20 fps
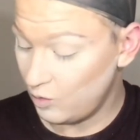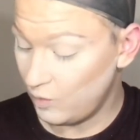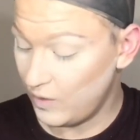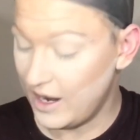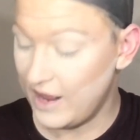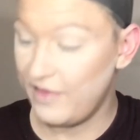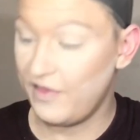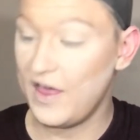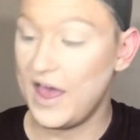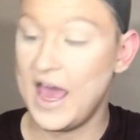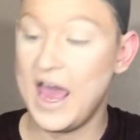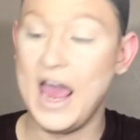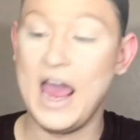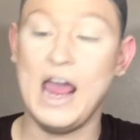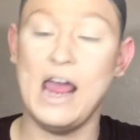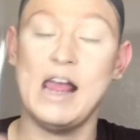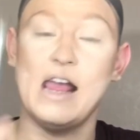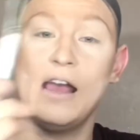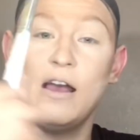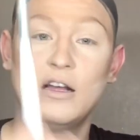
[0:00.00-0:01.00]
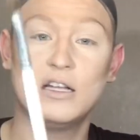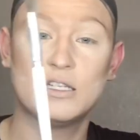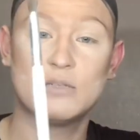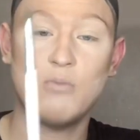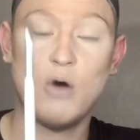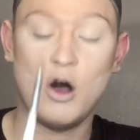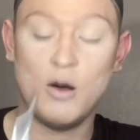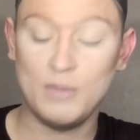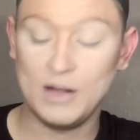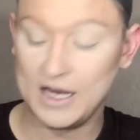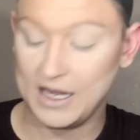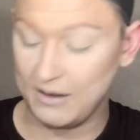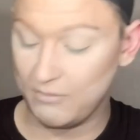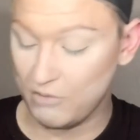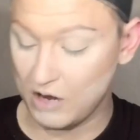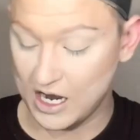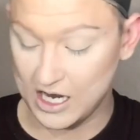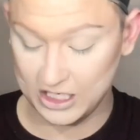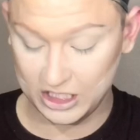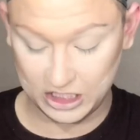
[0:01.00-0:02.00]
with a small blending
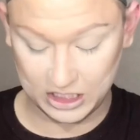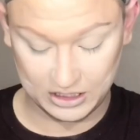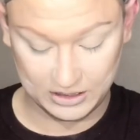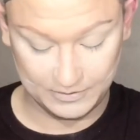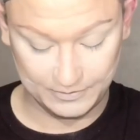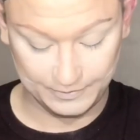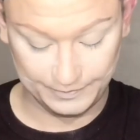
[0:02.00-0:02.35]
brush.